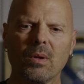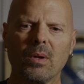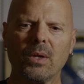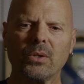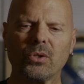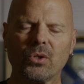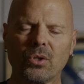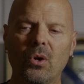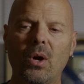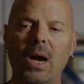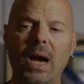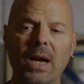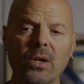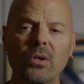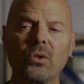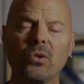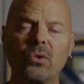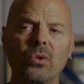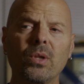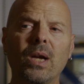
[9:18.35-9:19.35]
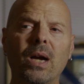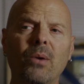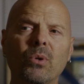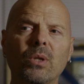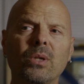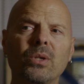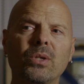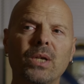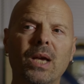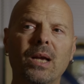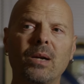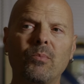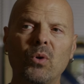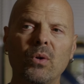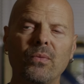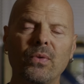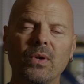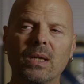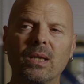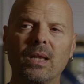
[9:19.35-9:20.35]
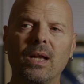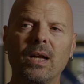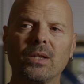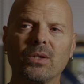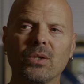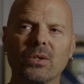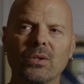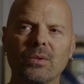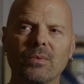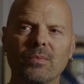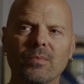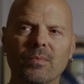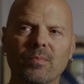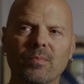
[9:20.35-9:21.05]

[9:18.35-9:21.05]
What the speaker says: And so I can do that with this anamorphic lens.